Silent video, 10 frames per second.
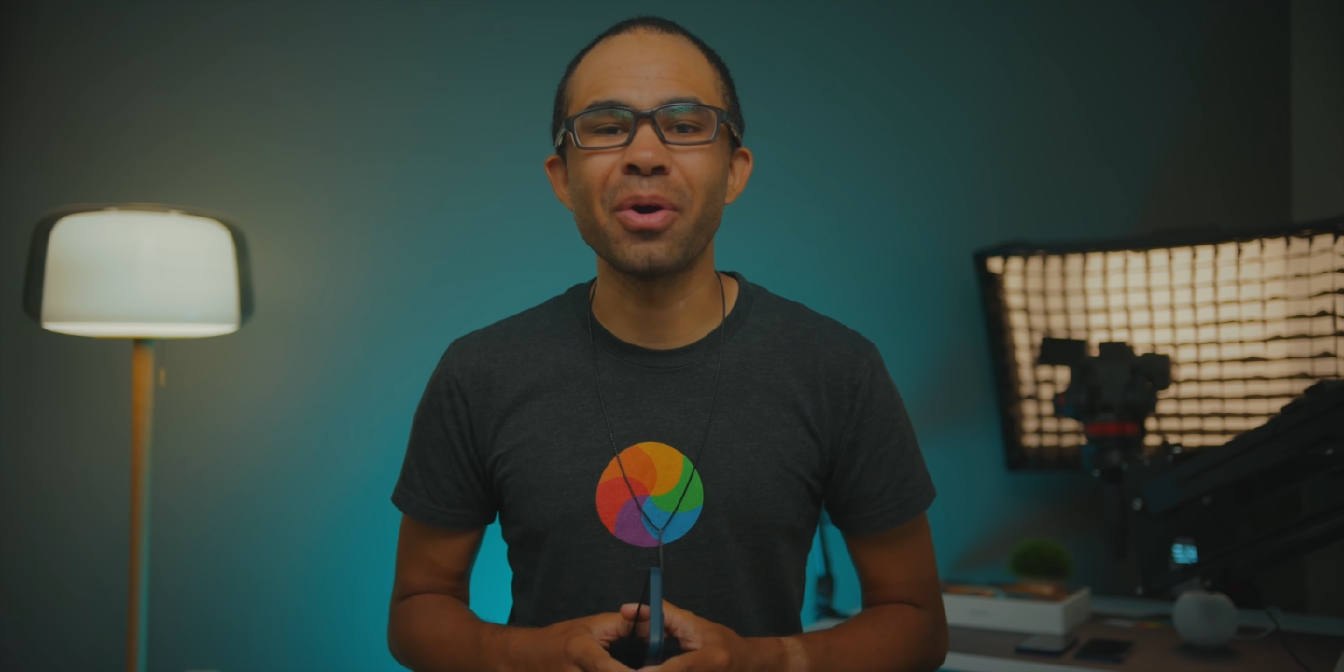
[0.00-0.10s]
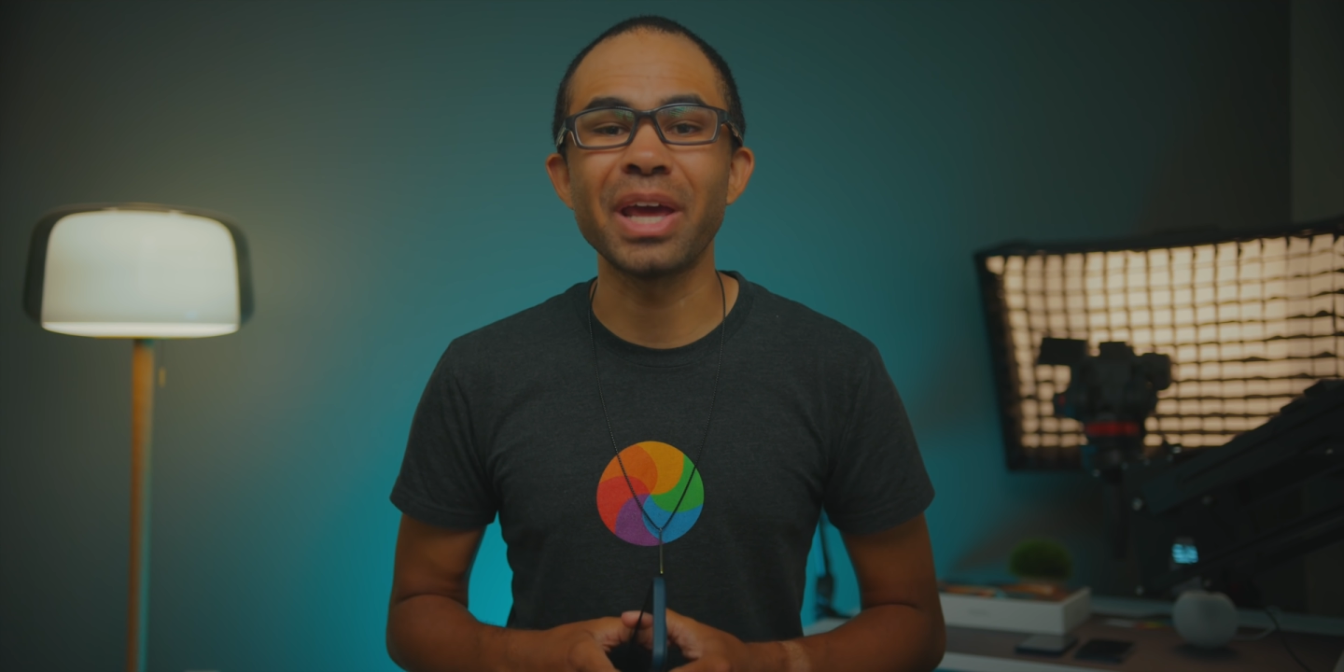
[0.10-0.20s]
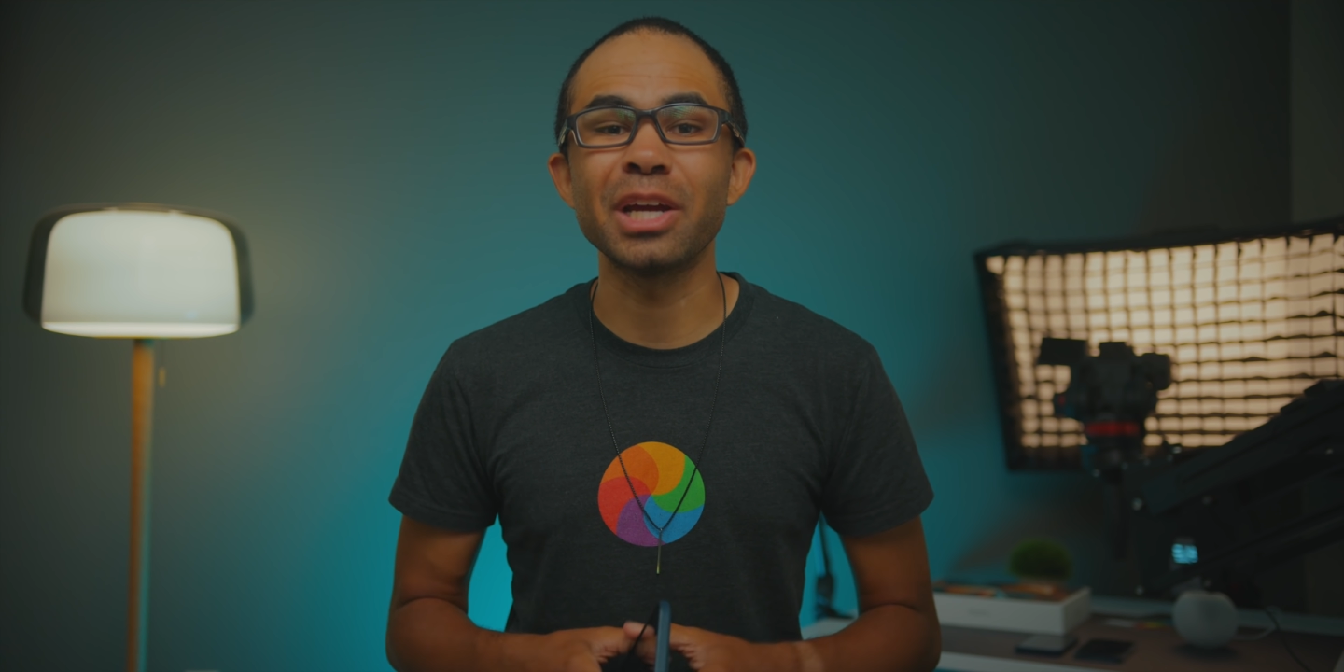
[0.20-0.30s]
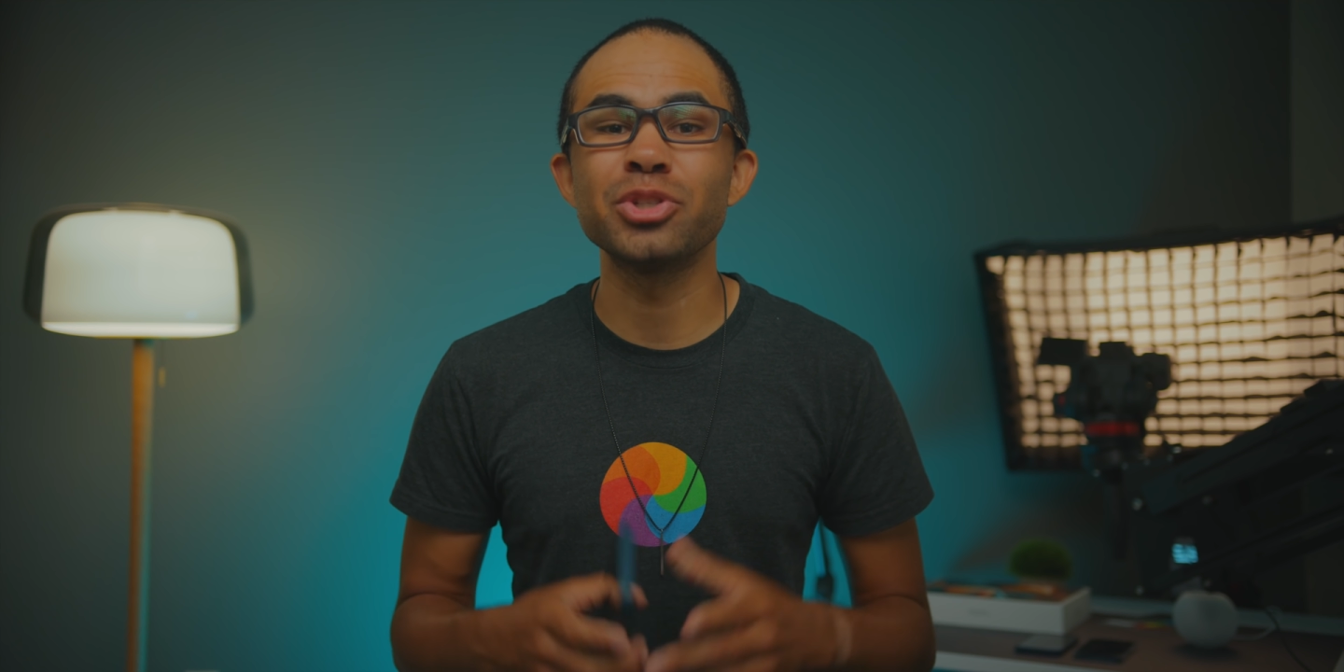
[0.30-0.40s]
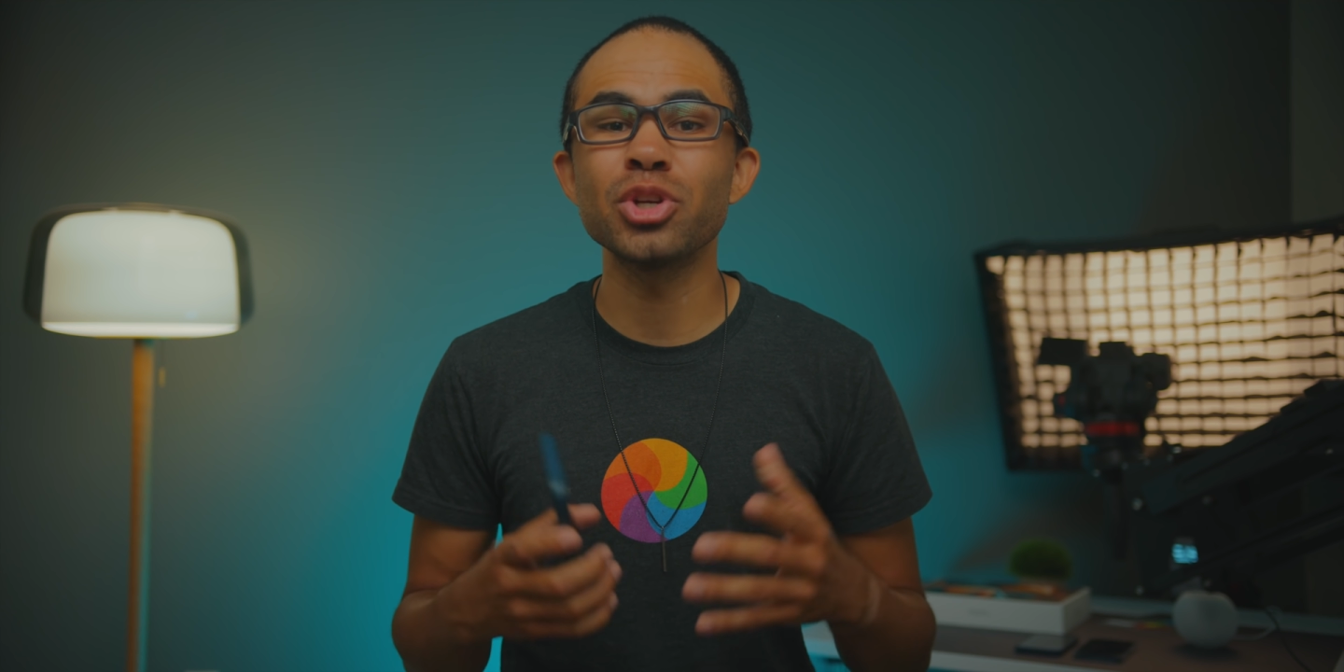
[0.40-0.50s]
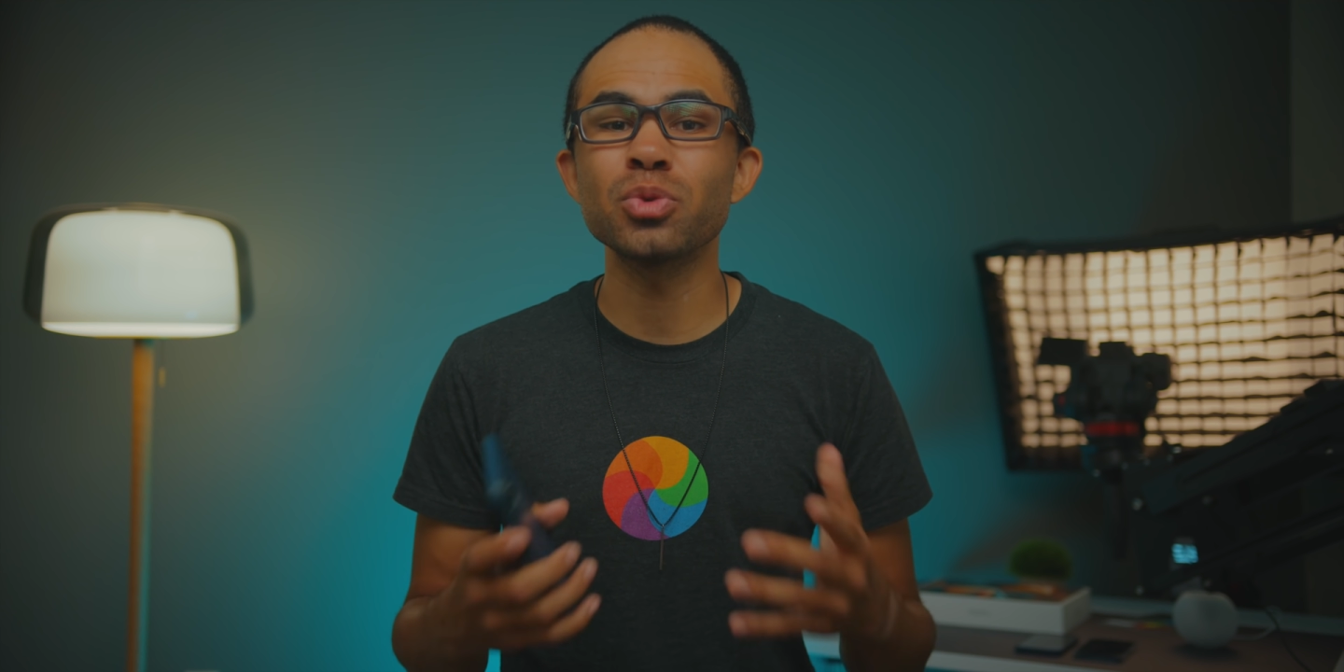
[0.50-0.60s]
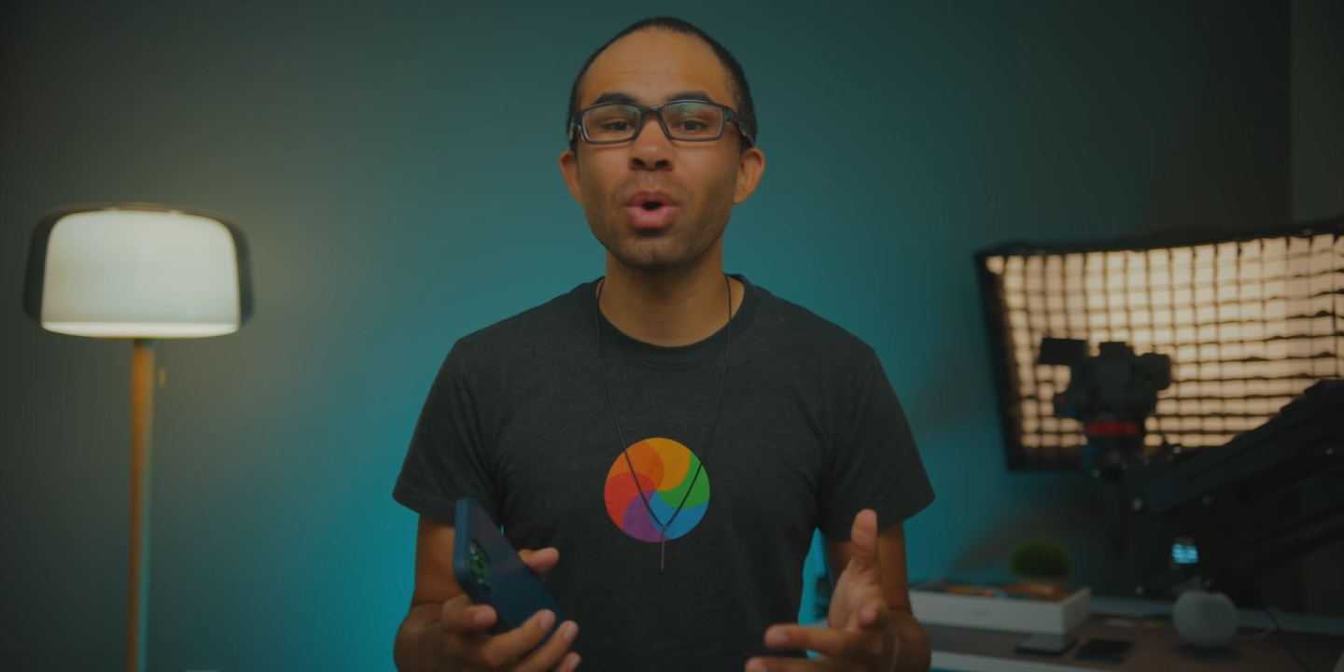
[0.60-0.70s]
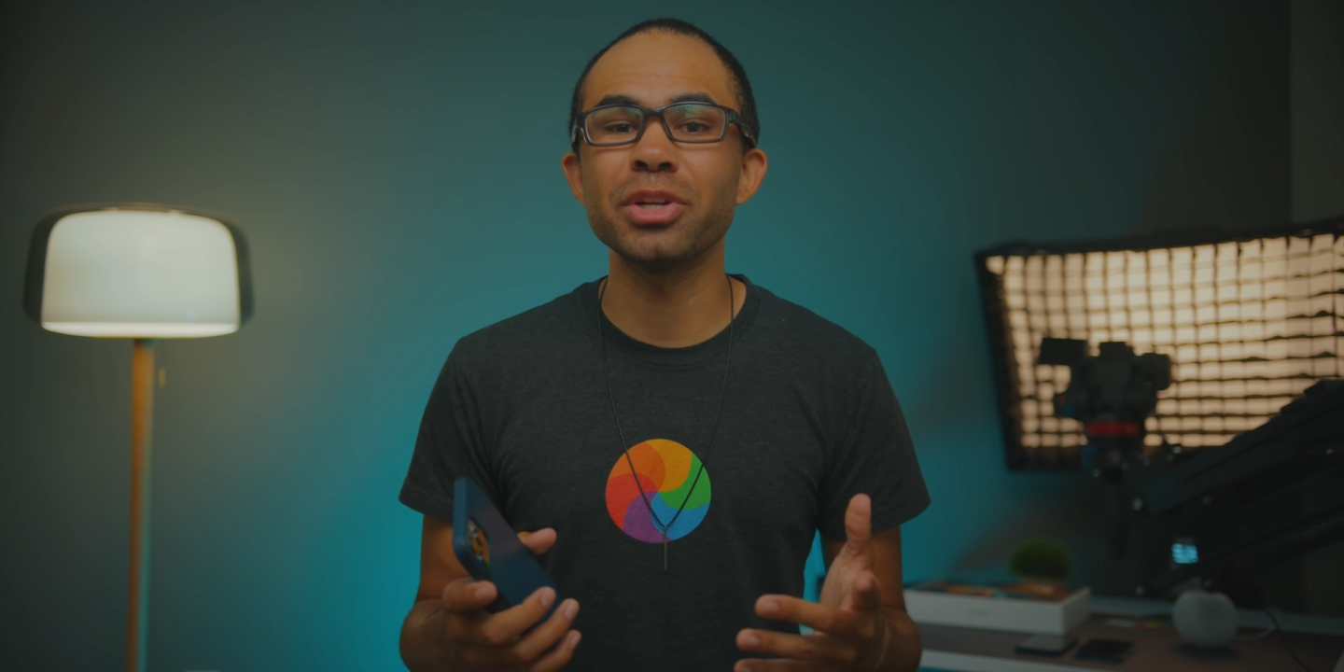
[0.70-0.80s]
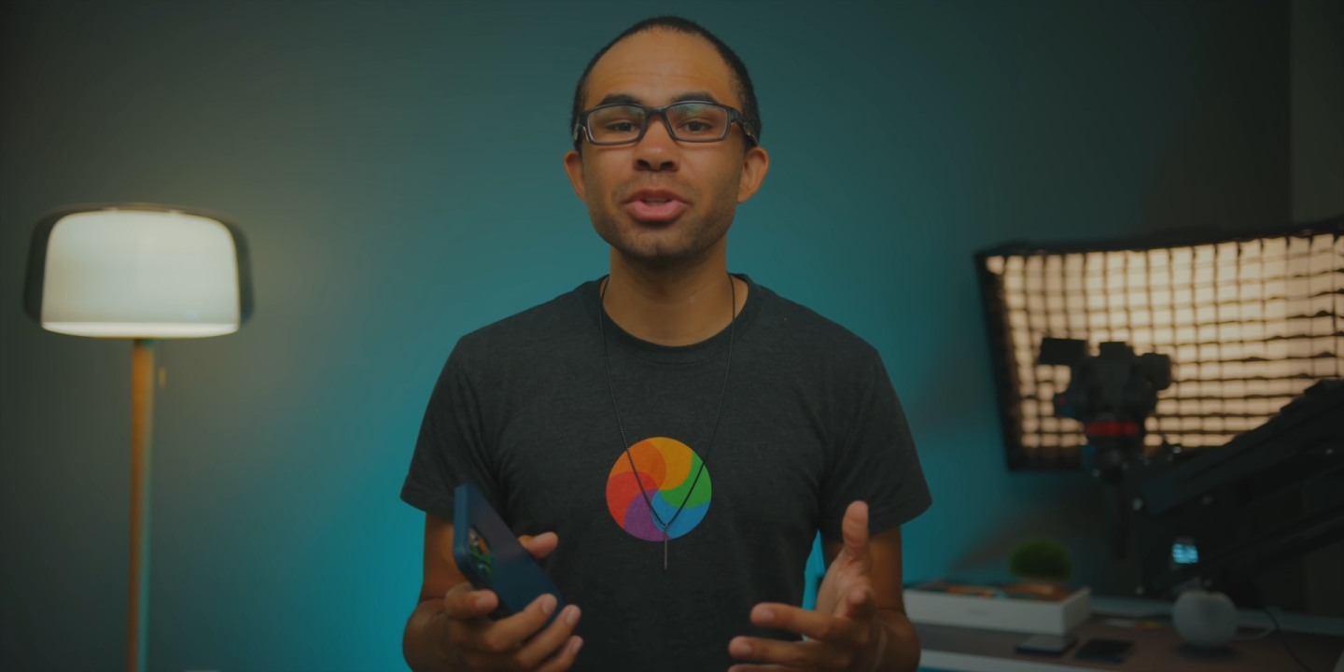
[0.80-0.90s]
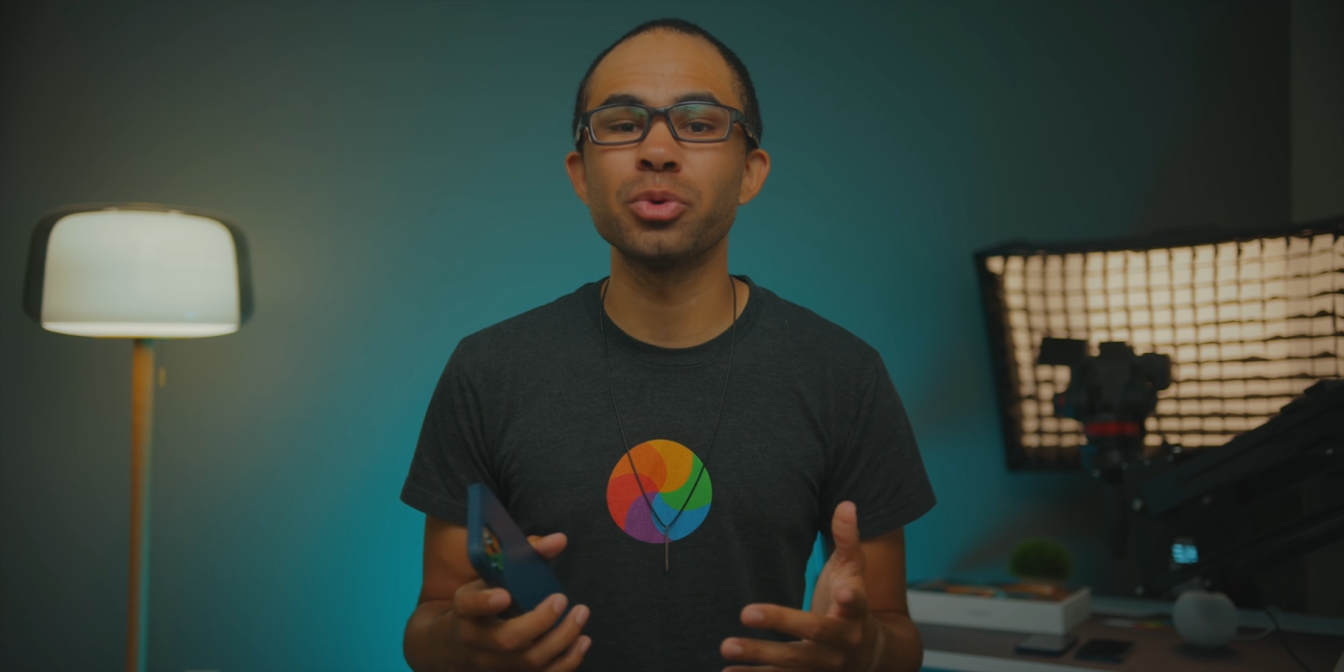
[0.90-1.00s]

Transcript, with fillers: And I just wanted